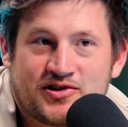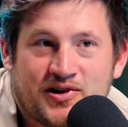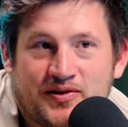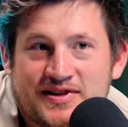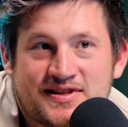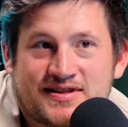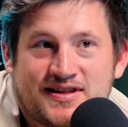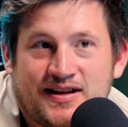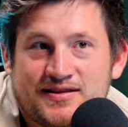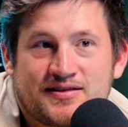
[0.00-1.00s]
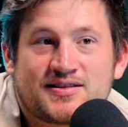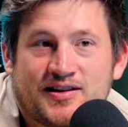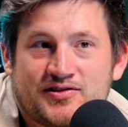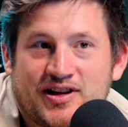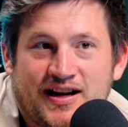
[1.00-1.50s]
that show that sun
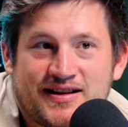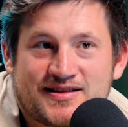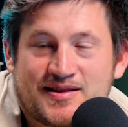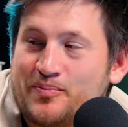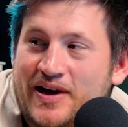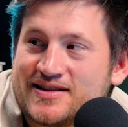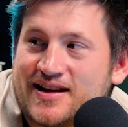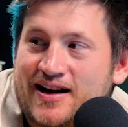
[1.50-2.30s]
sunshine yeah. is the best